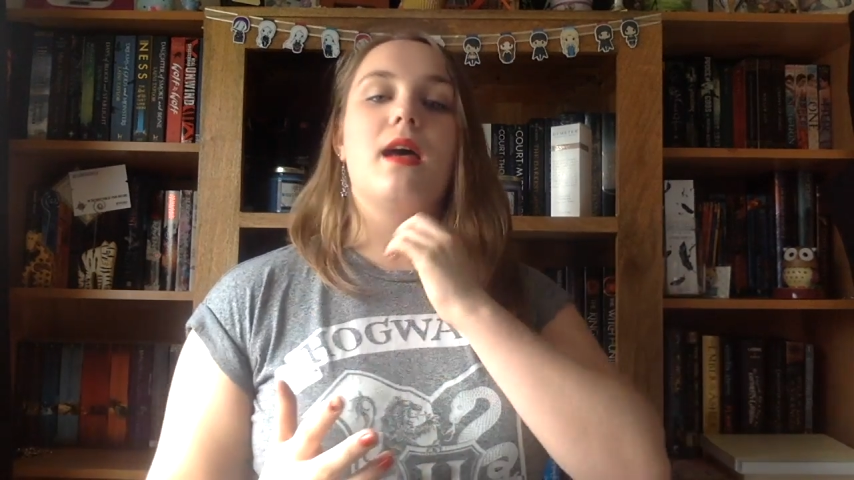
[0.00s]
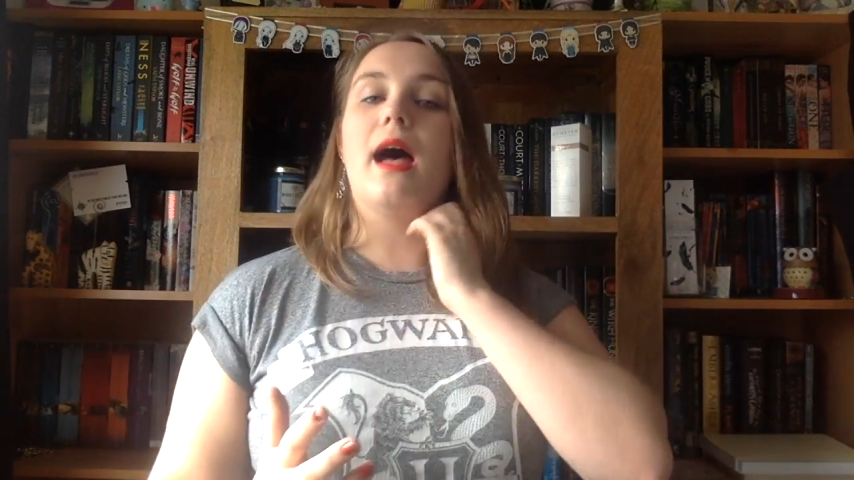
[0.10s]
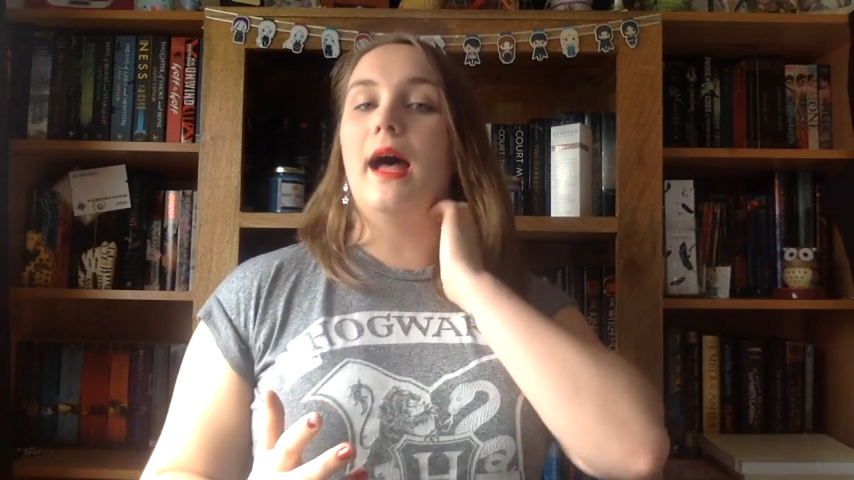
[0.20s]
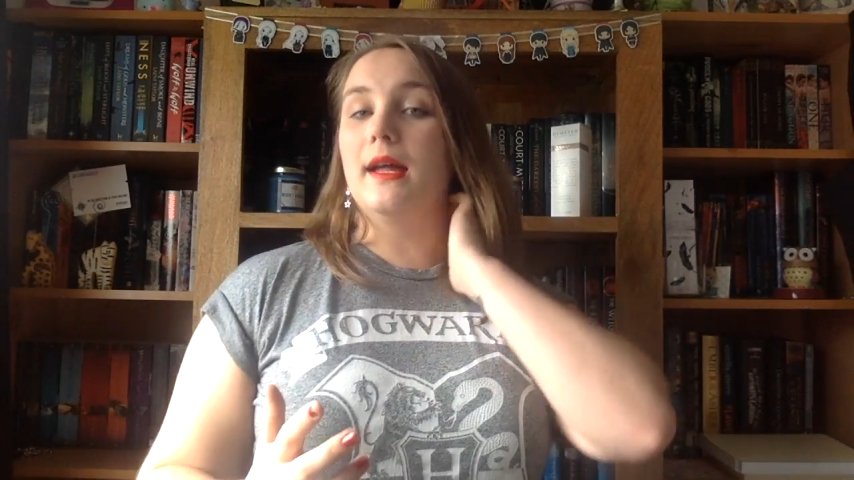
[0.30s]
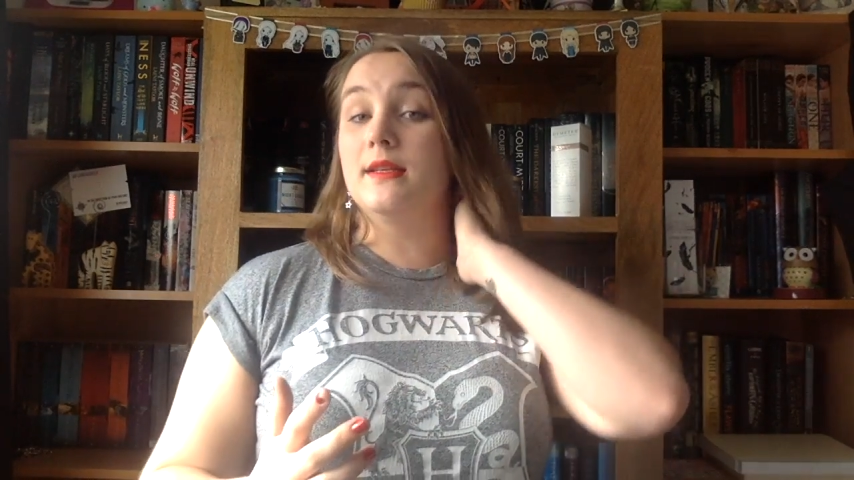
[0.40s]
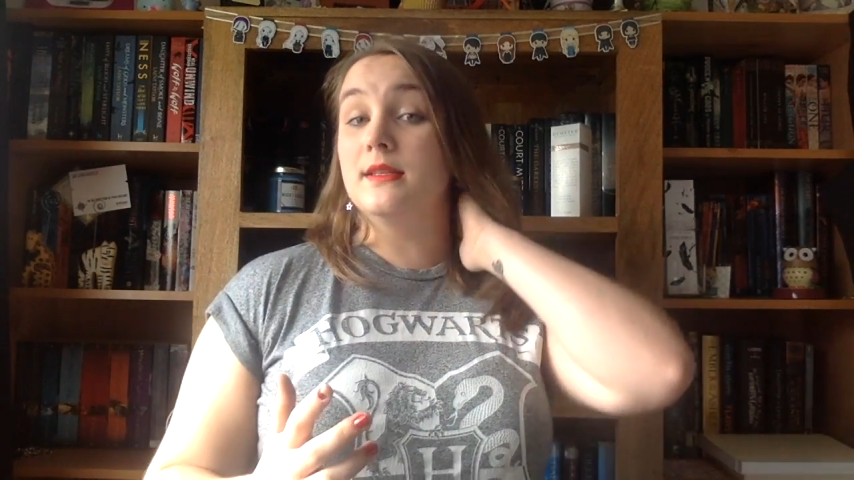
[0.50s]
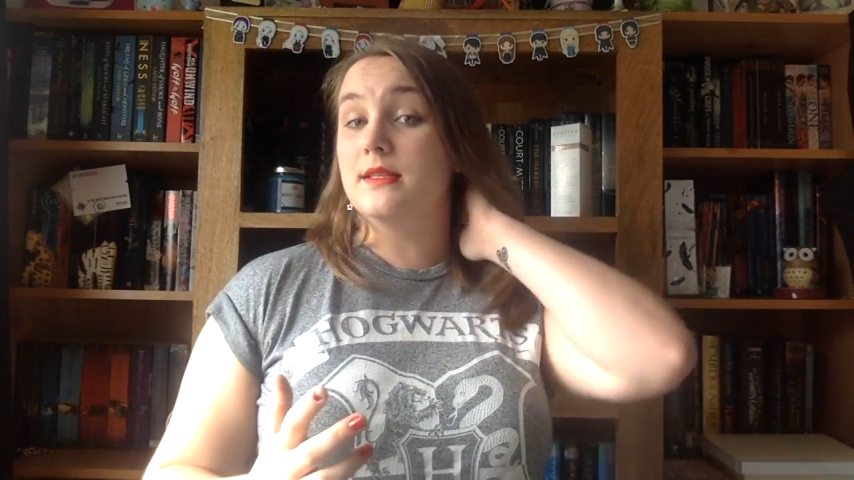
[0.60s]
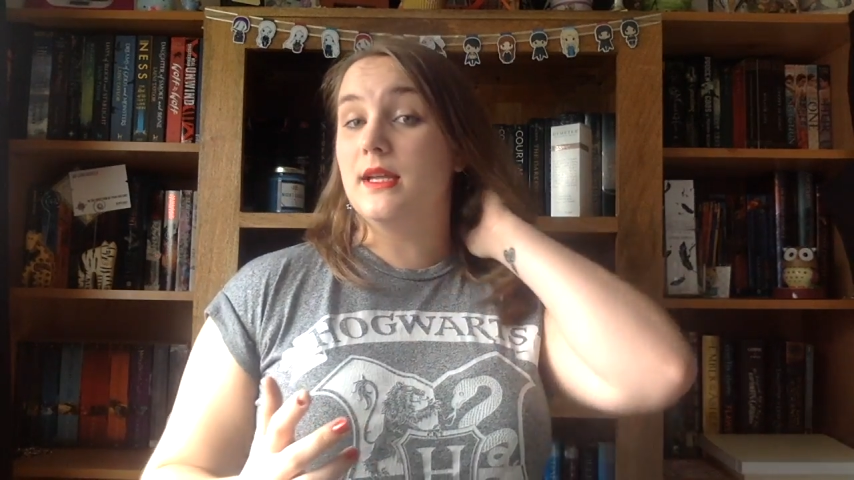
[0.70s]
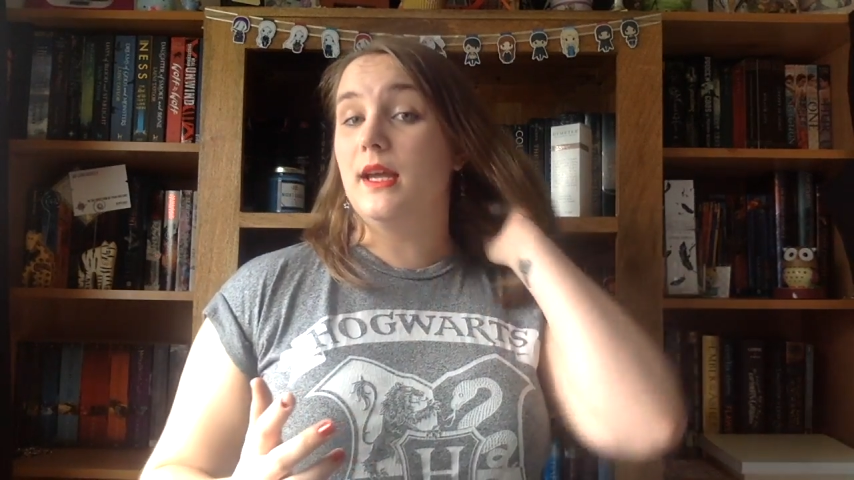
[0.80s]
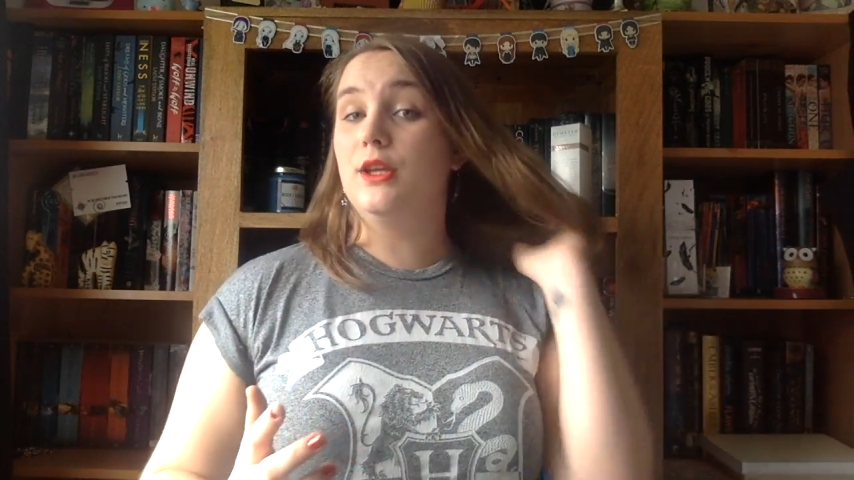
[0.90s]
and
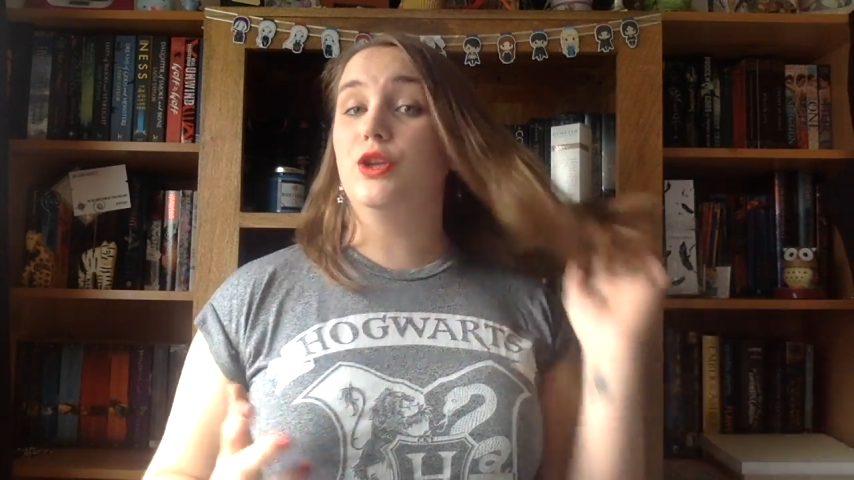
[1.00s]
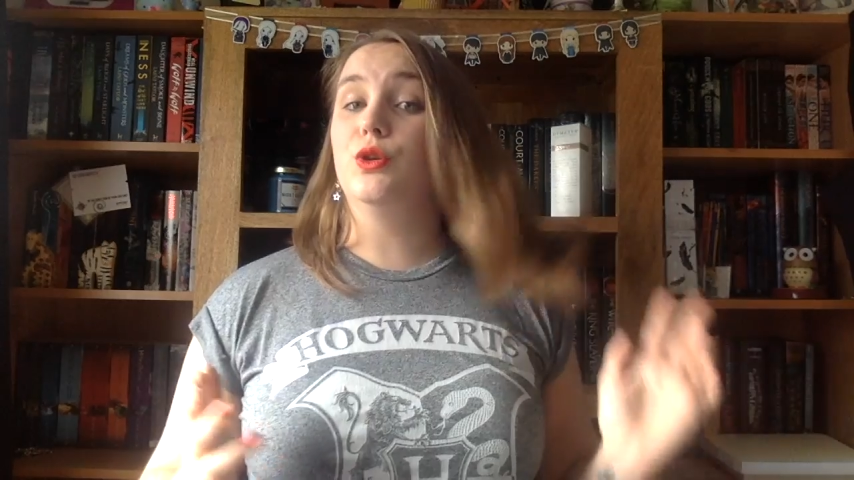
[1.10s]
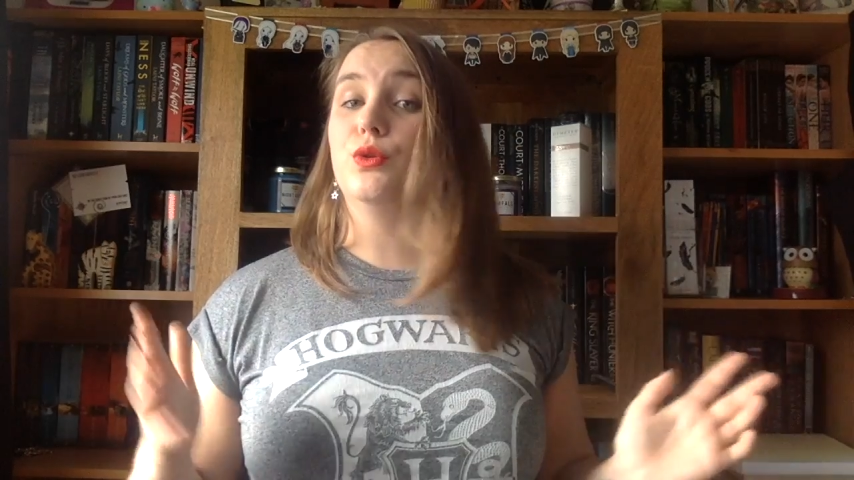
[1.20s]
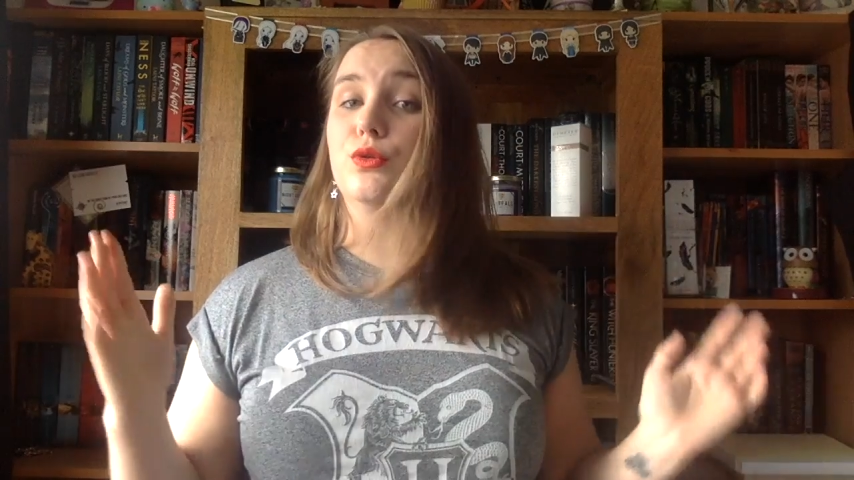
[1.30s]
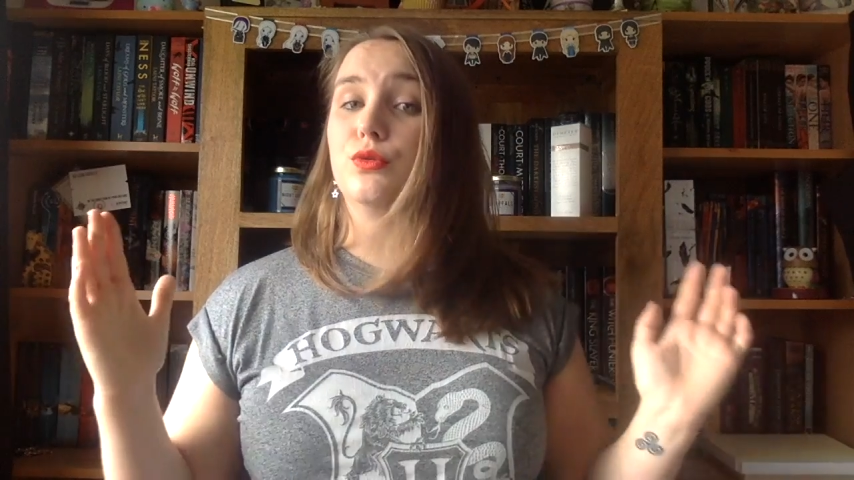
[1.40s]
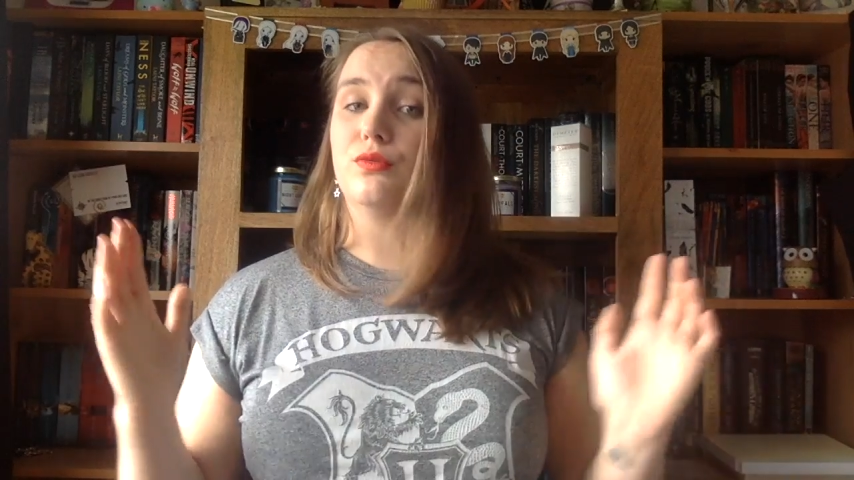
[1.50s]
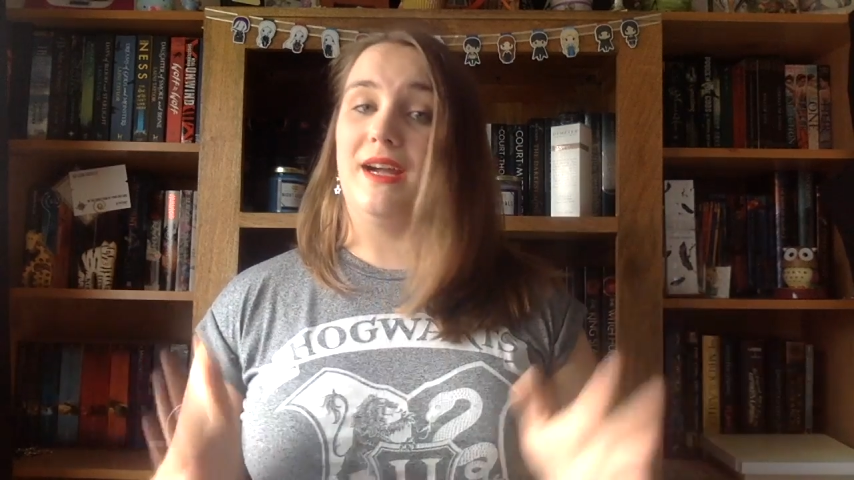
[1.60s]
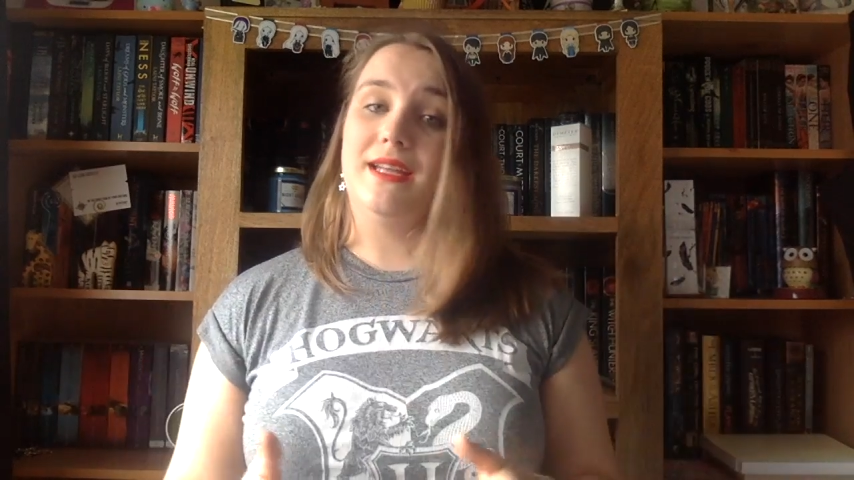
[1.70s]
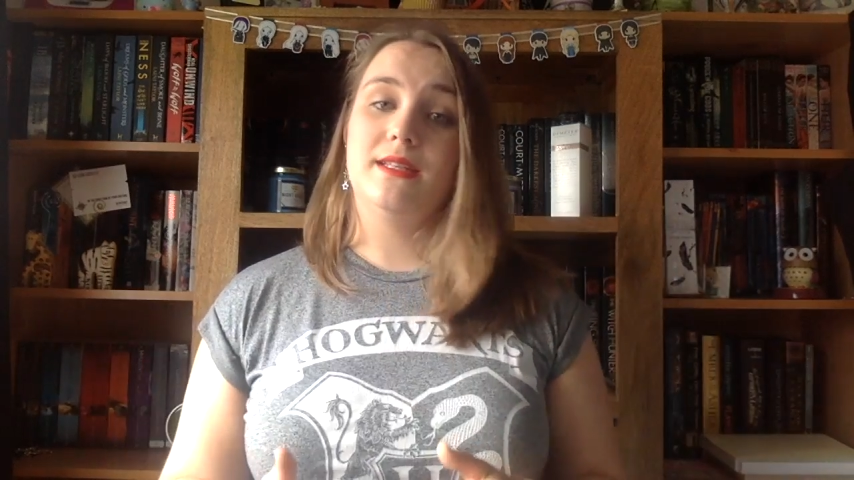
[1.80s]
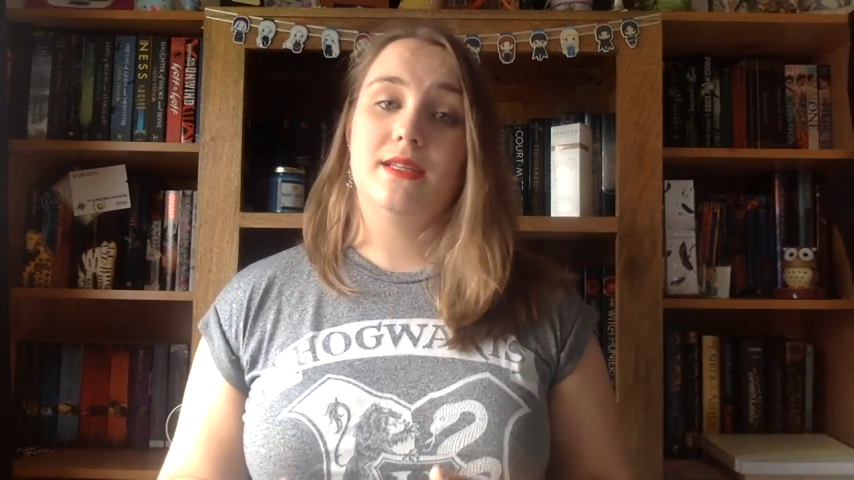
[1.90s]
you write.